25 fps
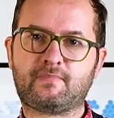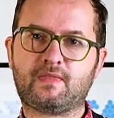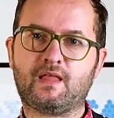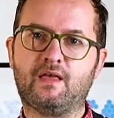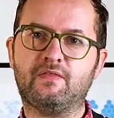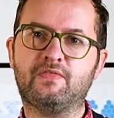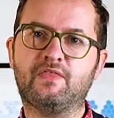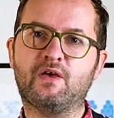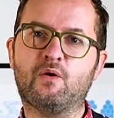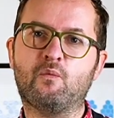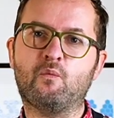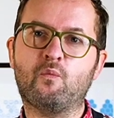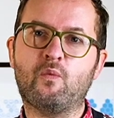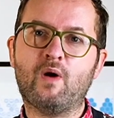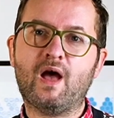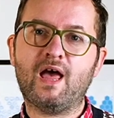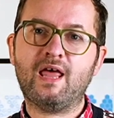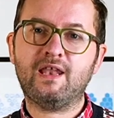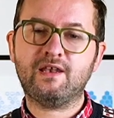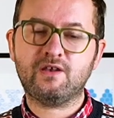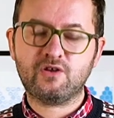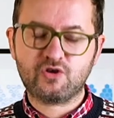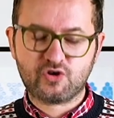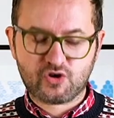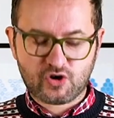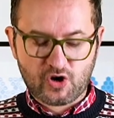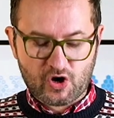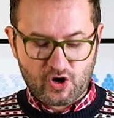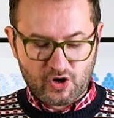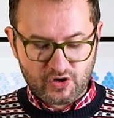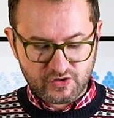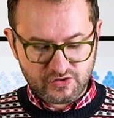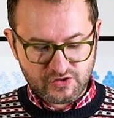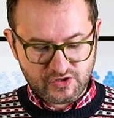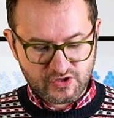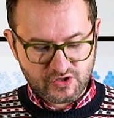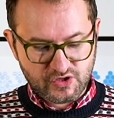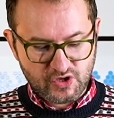that when
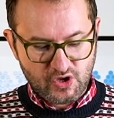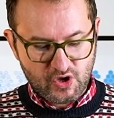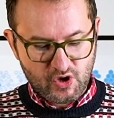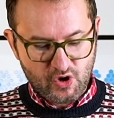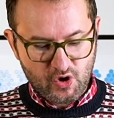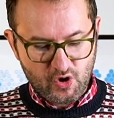God's